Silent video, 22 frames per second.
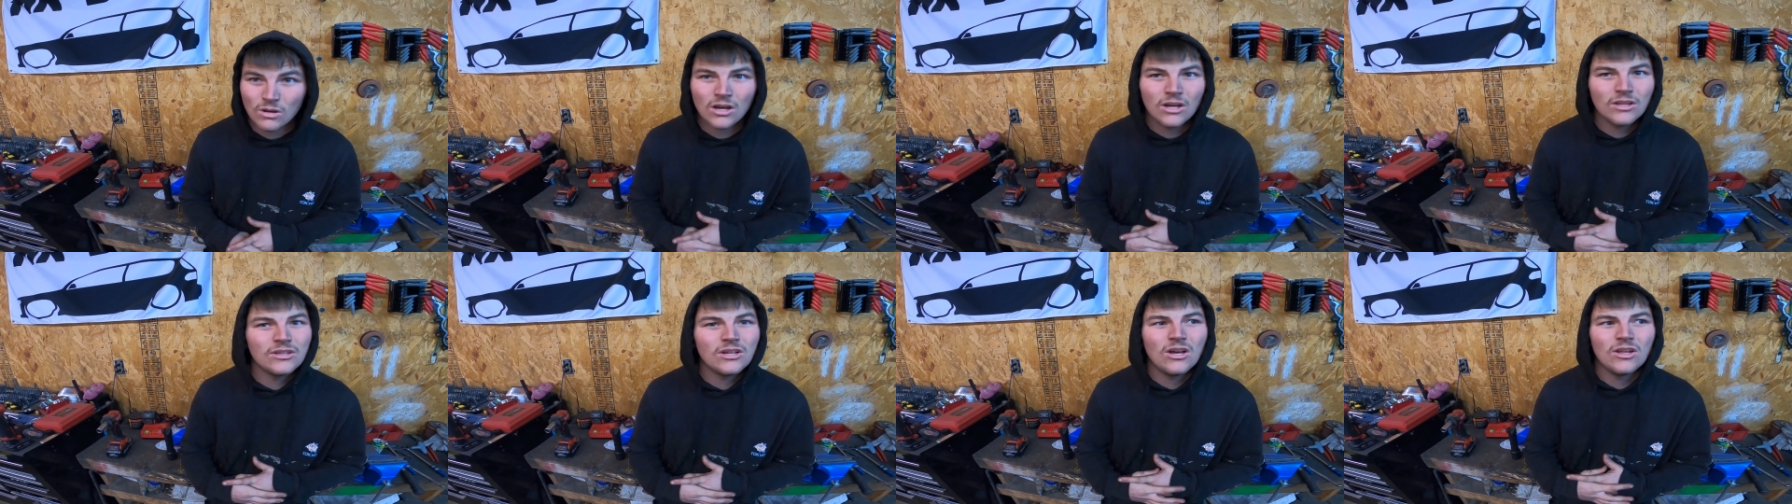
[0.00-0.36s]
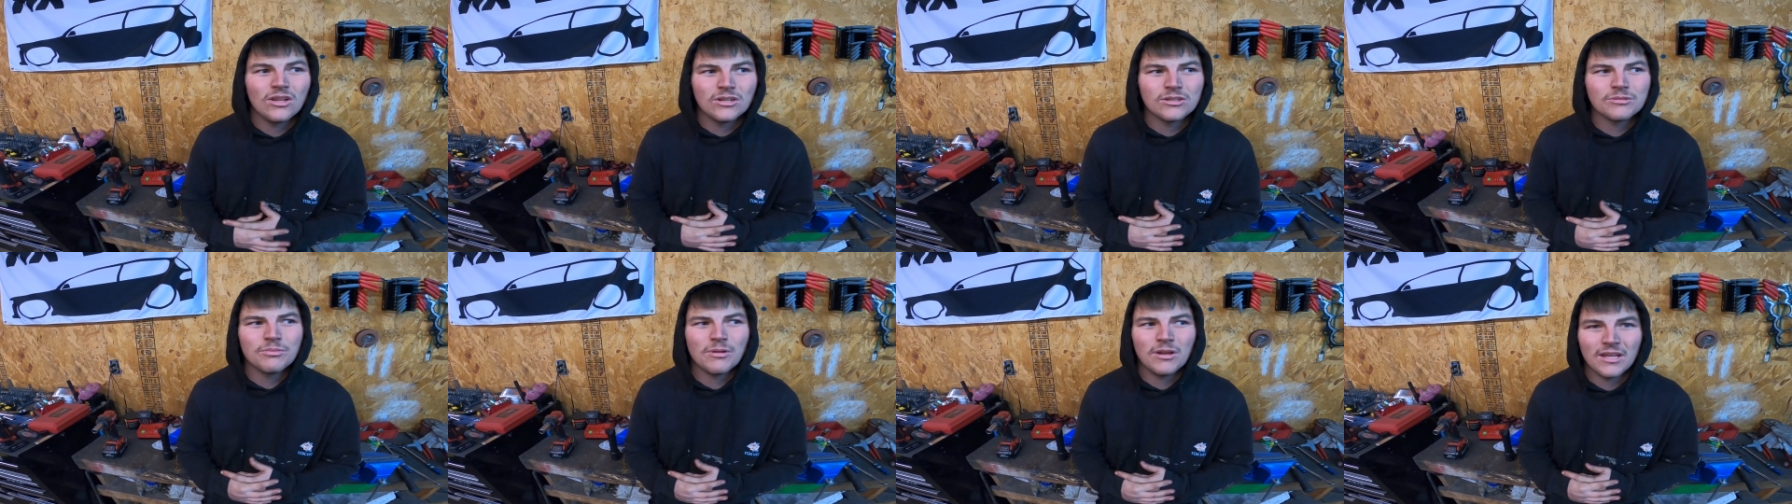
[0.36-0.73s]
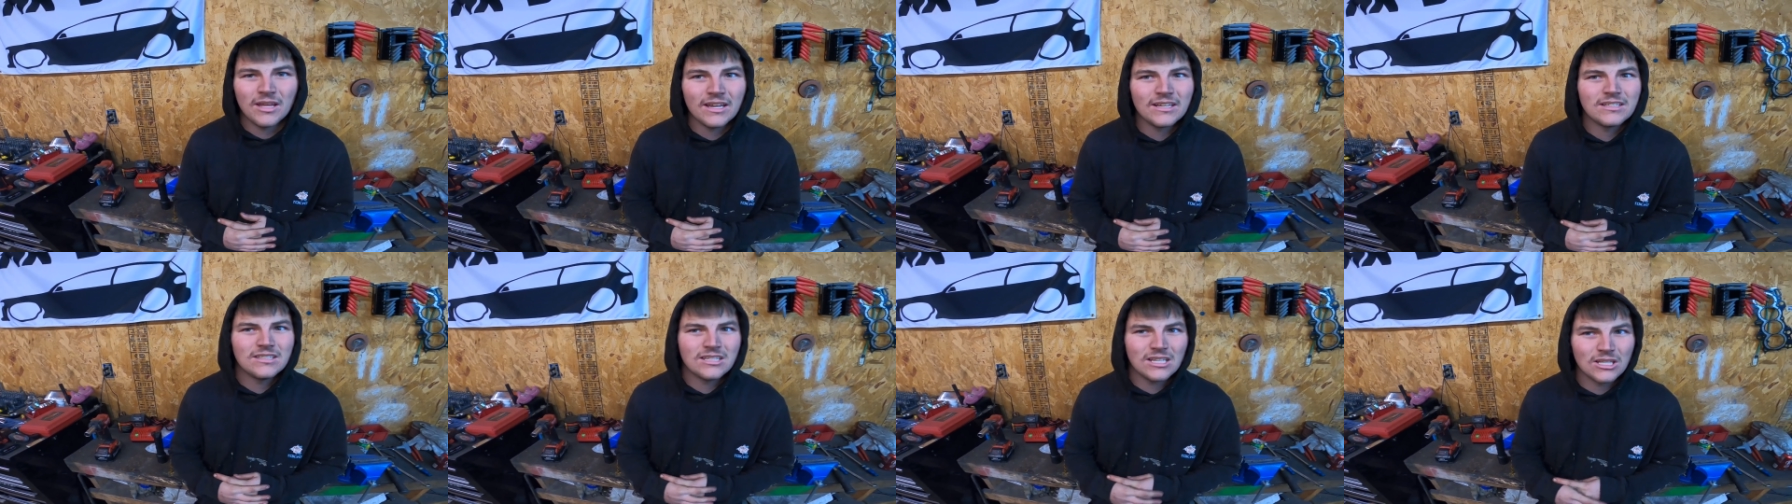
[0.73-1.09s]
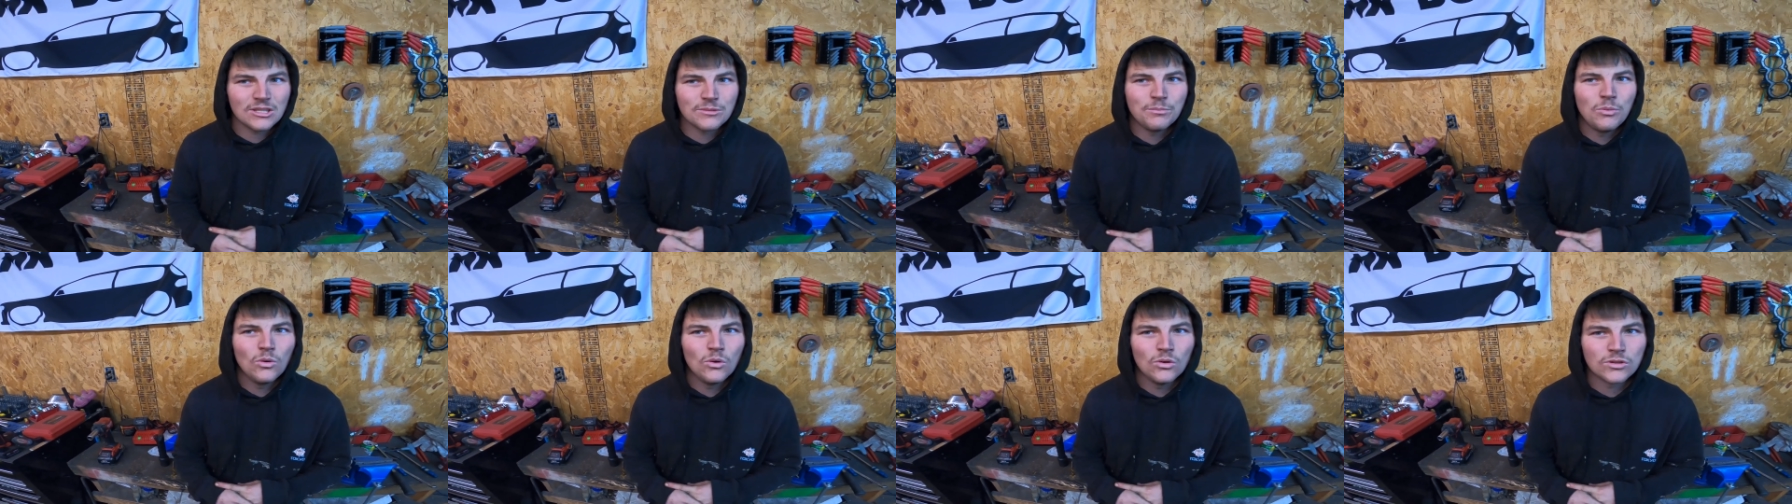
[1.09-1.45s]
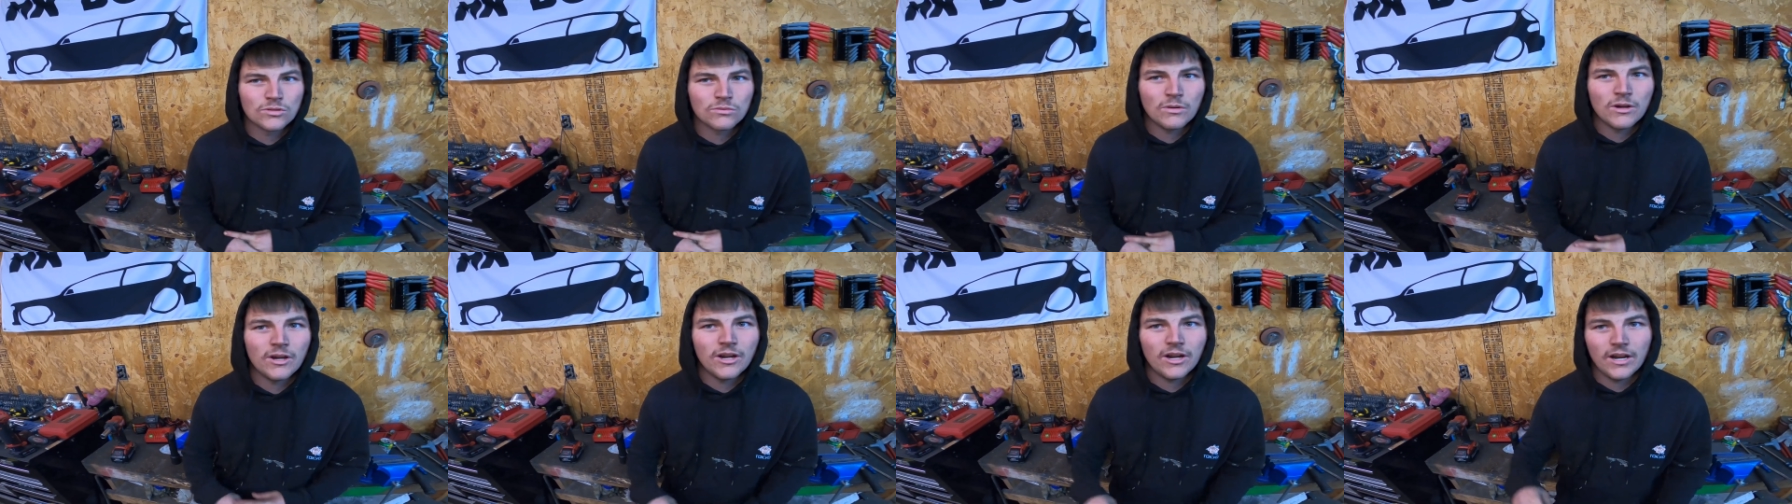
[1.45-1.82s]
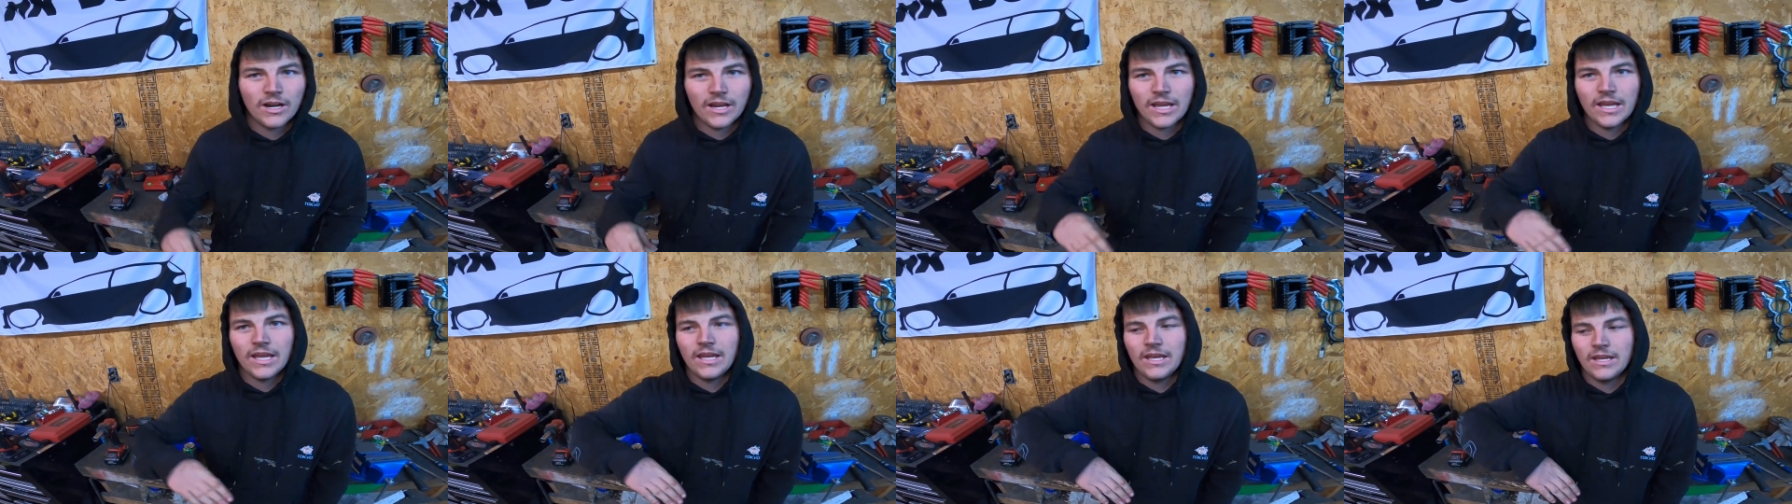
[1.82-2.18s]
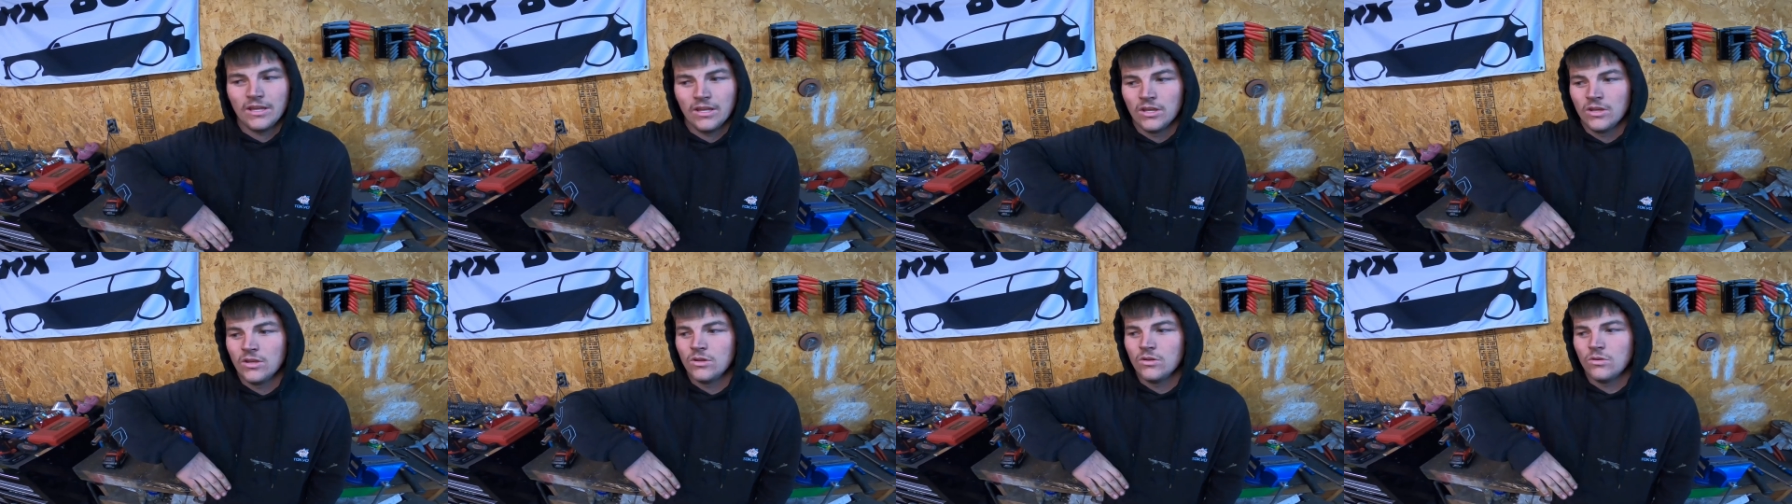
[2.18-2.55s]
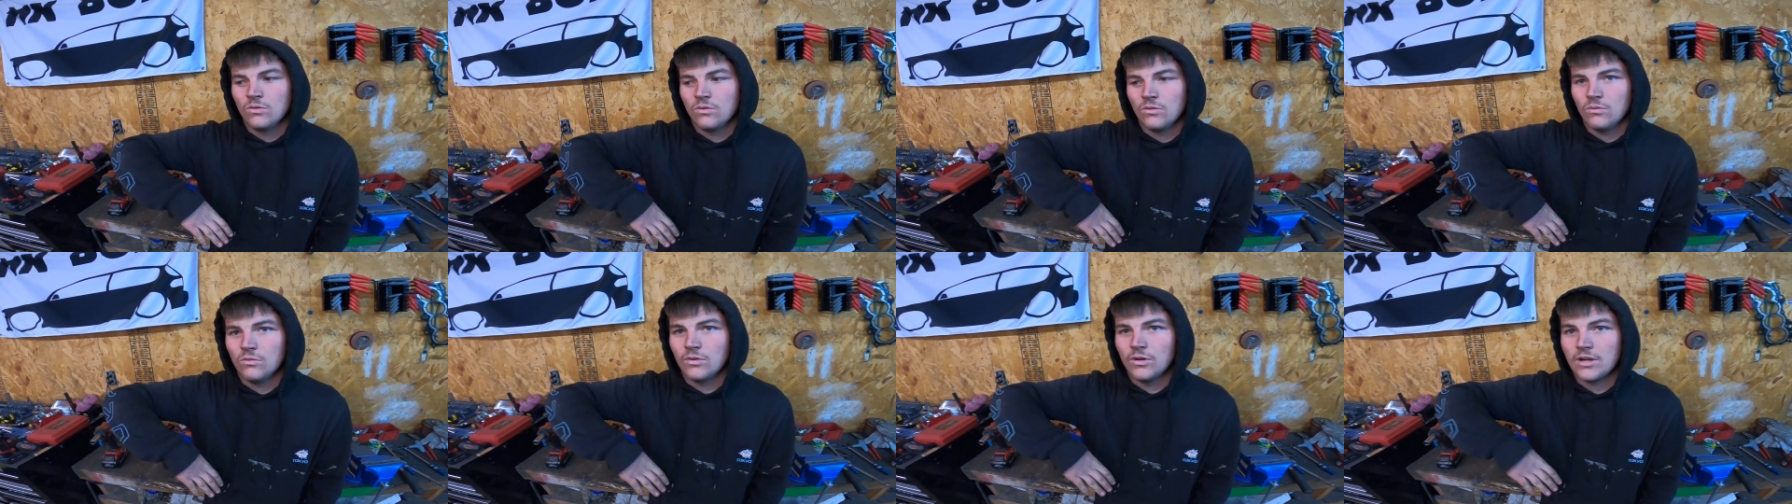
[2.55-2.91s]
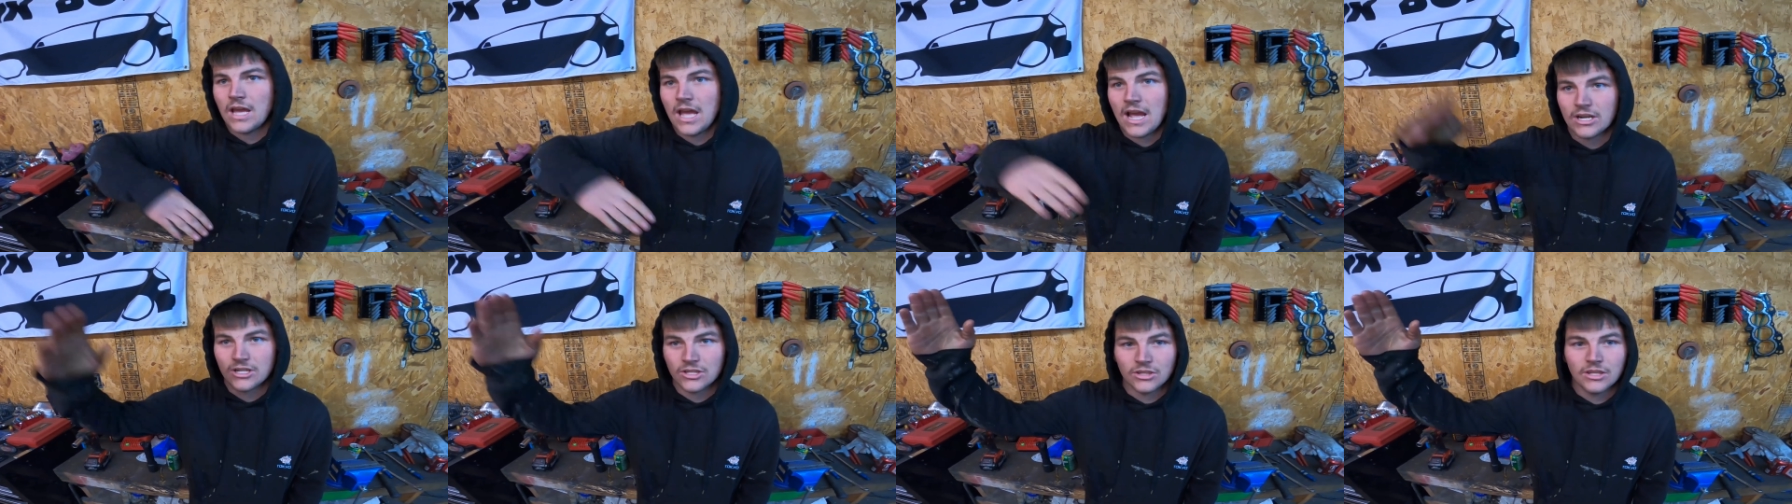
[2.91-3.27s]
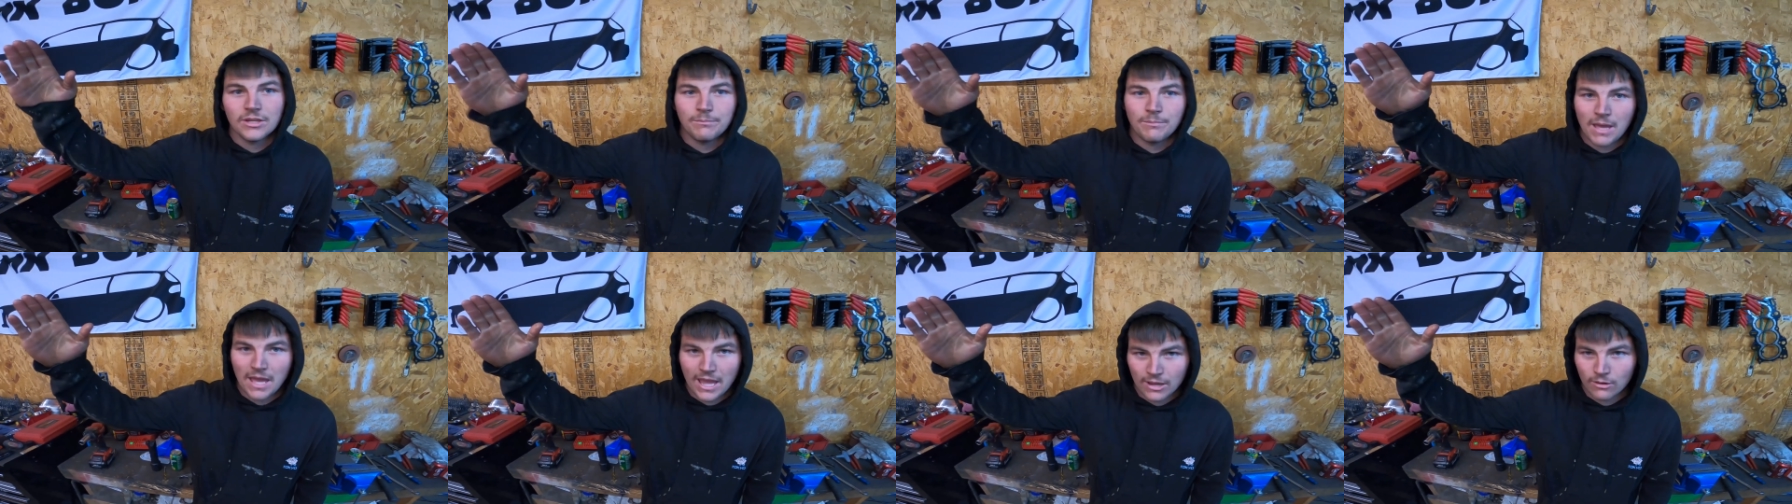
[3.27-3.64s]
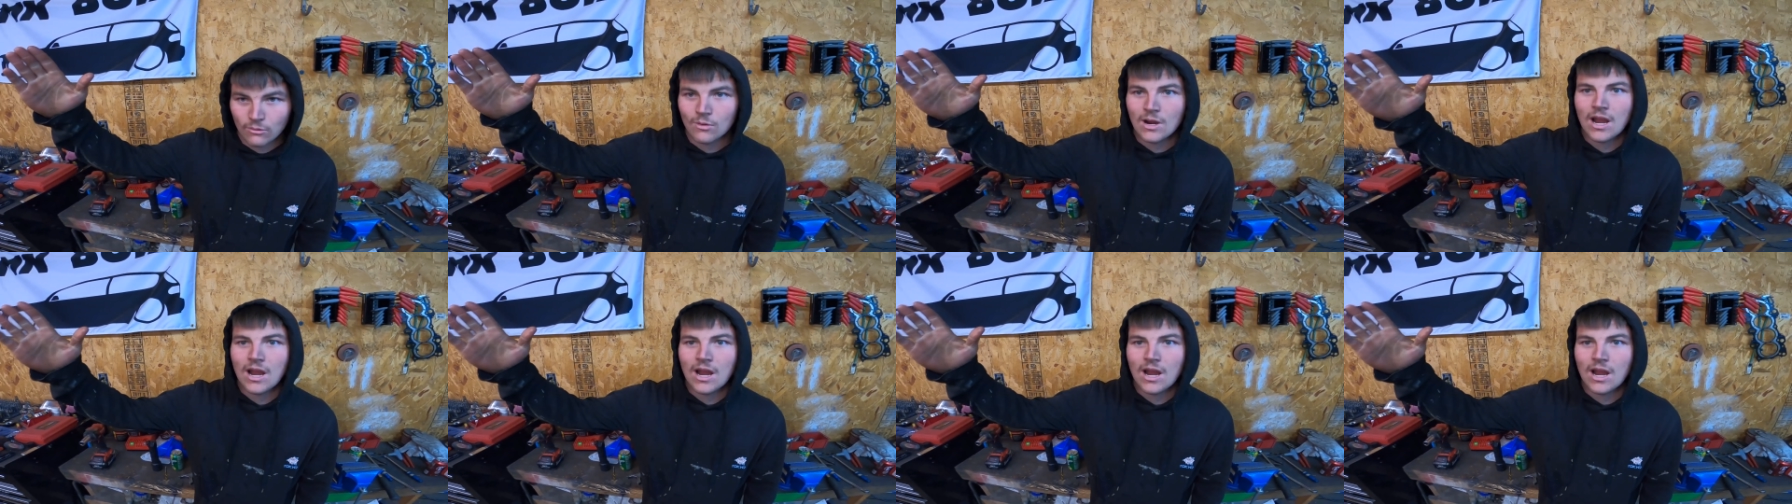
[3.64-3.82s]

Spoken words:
Well, no, there's probably like 6 pulls where it would actually bang